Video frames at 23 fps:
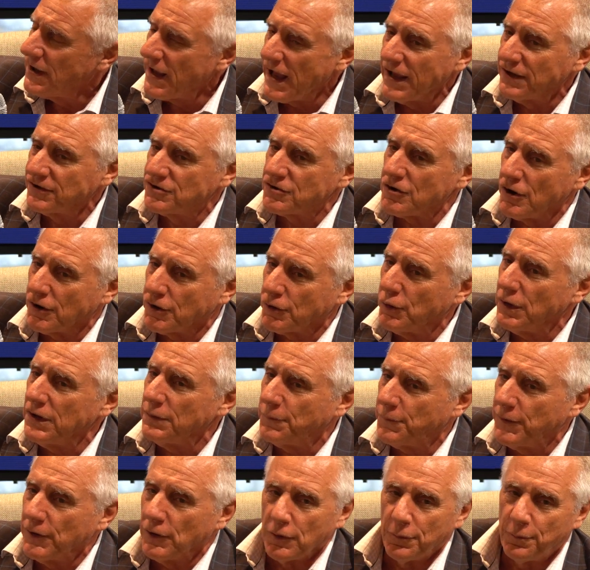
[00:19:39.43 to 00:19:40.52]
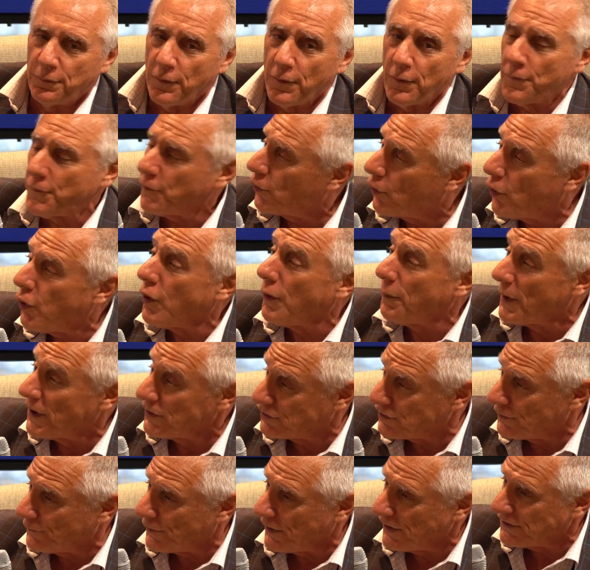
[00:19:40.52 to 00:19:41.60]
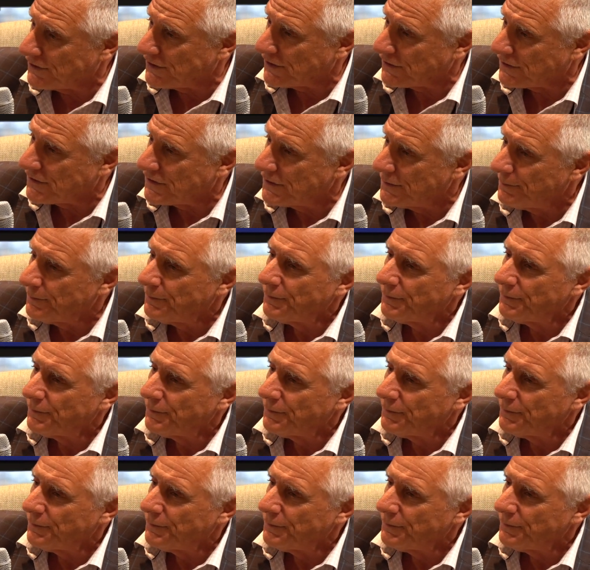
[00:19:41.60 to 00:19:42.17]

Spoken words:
and start greenfield for a whole bunch of reasons.